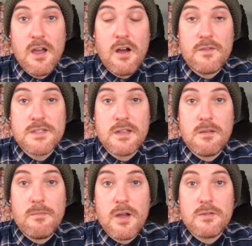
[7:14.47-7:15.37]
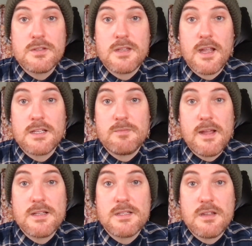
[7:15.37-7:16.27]
Obviously, the most
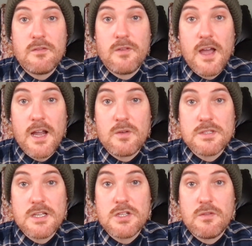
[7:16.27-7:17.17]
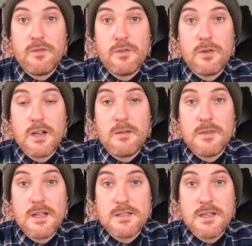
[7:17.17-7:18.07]
expensive acquisition for a
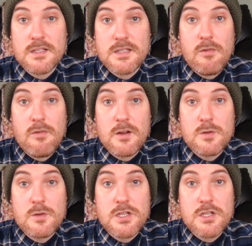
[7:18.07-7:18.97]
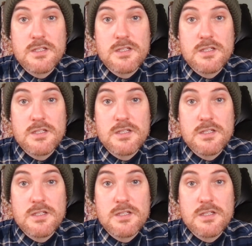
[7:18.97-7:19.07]
company is customer acquisition.